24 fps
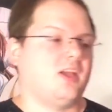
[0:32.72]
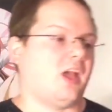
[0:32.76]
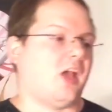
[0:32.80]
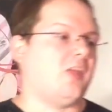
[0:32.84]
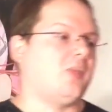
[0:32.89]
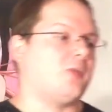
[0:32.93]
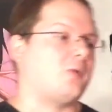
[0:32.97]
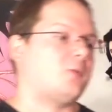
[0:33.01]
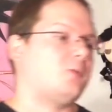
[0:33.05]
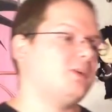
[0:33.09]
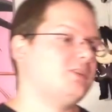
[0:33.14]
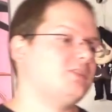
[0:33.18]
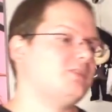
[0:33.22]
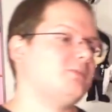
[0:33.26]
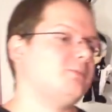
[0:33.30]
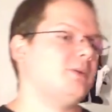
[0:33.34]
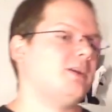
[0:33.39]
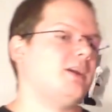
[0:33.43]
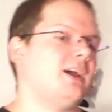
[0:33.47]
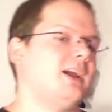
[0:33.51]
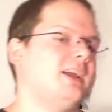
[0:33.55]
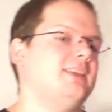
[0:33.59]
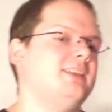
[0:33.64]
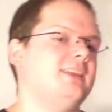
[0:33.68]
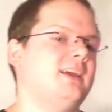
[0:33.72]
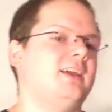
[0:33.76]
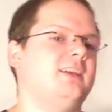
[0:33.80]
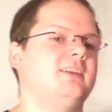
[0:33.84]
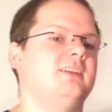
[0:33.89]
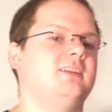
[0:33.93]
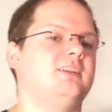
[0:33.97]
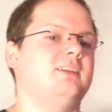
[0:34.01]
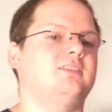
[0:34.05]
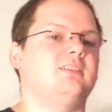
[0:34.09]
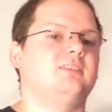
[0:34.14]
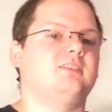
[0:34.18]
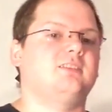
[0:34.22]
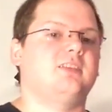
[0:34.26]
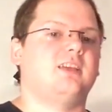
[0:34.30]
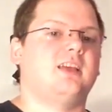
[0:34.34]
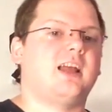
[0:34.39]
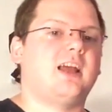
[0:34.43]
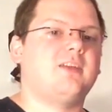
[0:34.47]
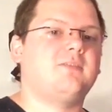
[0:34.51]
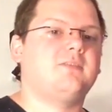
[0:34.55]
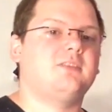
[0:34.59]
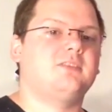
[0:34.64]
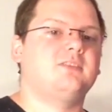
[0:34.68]
And the reason behind that is
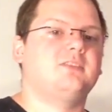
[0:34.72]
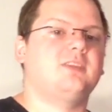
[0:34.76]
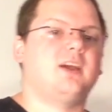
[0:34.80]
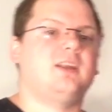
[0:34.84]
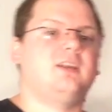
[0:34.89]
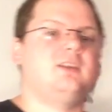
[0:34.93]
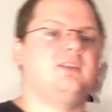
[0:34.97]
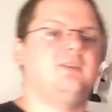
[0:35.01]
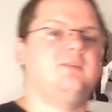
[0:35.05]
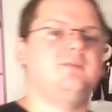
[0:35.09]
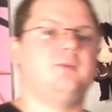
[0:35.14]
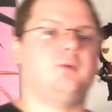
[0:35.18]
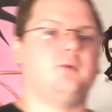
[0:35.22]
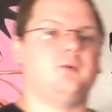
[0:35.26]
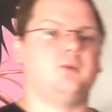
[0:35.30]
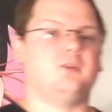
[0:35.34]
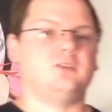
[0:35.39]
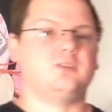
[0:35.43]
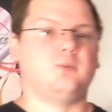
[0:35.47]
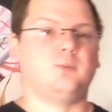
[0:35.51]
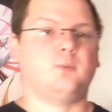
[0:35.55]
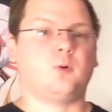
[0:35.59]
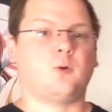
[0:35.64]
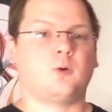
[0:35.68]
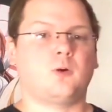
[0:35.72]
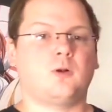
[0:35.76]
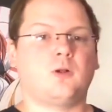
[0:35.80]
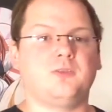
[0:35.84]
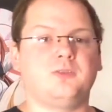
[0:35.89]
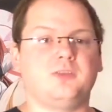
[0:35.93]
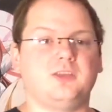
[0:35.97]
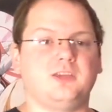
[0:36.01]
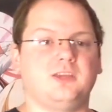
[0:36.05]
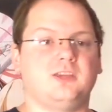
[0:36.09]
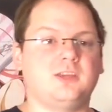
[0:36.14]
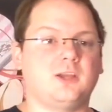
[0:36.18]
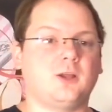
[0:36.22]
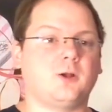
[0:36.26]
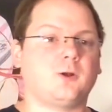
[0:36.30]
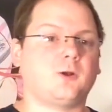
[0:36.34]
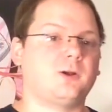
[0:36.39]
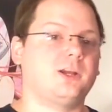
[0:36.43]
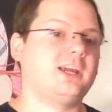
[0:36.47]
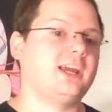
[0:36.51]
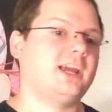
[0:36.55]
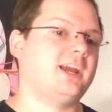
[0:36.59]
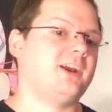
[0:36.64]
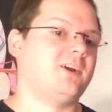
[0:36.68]
that I've decided to focus more on the
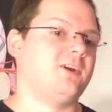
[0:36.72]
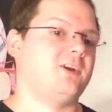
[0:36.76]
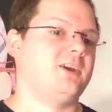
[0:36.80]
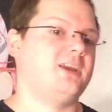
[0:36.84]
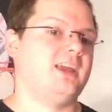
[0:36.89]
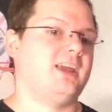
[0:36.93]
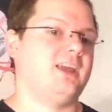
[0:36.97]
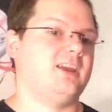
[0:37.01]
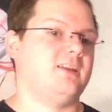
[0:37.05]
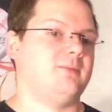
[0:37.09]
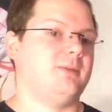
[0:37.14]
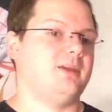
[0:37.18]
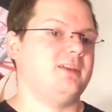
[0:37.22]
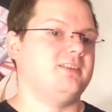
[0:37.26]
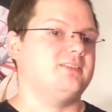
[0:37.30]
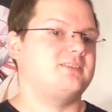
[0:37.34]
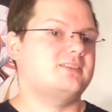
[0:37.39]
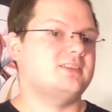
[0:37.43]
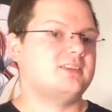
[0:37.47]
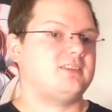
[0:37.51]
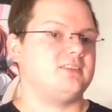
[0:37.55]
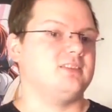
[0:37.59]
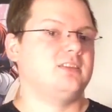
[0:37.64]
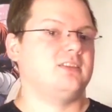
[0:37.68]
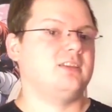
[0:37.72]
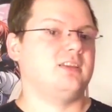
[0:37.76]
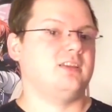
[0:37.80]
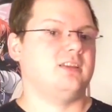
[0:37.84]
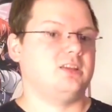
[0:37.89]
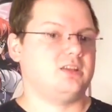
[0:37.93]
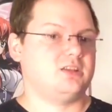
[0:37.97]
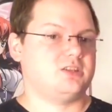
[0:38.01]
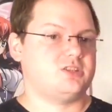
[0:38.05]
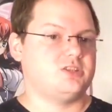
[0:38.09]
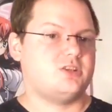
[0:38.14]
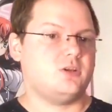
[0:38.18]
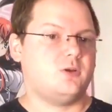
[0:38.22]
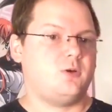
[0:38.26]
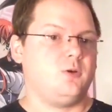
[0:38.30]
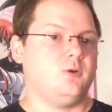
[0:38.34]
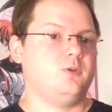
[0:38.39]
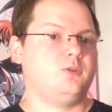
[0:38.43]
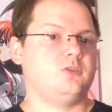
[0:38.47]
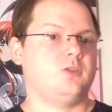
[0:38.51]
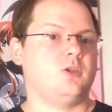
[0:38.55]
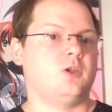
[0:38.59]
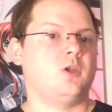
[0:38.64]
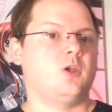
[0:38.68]
current airing anime season and its
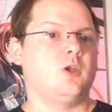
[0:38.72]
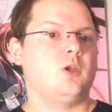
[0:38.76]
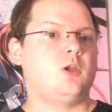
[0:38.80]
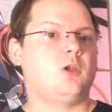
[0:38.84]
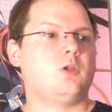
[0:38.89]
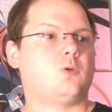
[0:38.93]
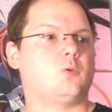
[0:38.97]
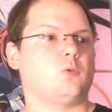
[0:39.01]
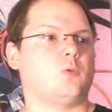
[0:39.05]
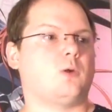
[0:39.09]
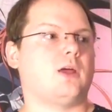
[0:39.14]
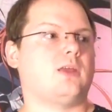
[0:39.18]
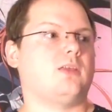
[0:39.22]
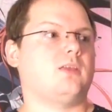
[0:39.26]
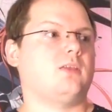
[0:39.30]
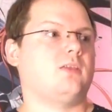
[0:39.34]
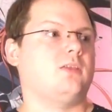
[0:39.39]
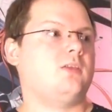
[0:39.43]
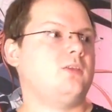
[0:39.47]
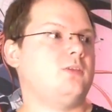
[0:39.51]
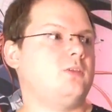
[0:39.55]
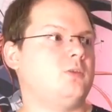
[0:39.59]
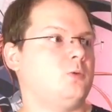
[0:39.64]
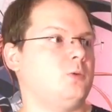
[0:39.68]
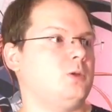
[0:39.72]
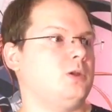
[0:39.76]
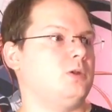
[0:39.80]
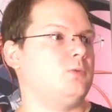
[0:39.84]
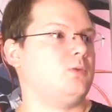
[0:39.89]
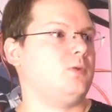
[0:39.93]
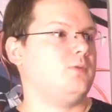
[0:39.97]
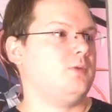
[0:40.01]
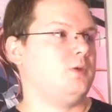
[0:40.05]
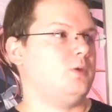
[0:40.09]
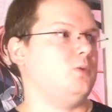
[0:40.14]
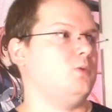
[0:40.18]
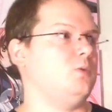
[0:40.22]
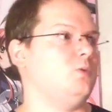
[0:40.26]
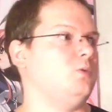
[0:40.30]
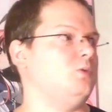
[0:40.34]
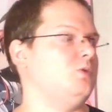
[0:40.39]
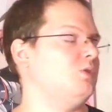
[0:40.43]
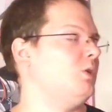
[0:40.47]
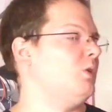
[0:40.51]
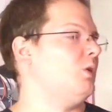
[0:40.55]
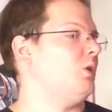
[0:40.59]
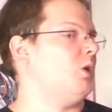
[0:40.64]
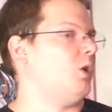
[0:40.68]
shows rather than doing
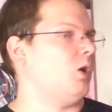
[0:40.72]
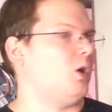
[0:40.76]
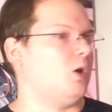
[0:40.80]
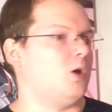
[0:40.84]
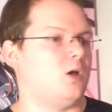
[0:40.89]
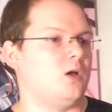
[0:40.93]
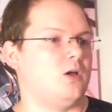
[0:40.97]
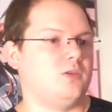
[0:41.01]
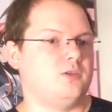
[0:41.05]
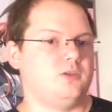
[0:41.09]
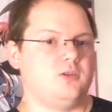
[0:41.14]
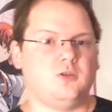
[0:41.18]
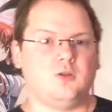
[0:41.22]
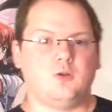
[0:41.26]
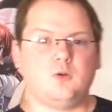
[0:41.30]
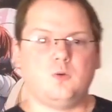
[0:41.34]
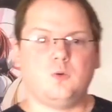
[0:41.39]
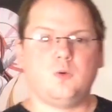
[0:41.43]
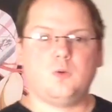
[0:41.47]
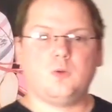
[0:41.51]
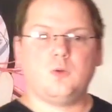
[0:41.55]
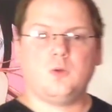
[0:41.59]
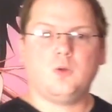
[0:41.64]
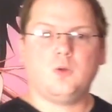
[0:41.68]
reviews on, you know,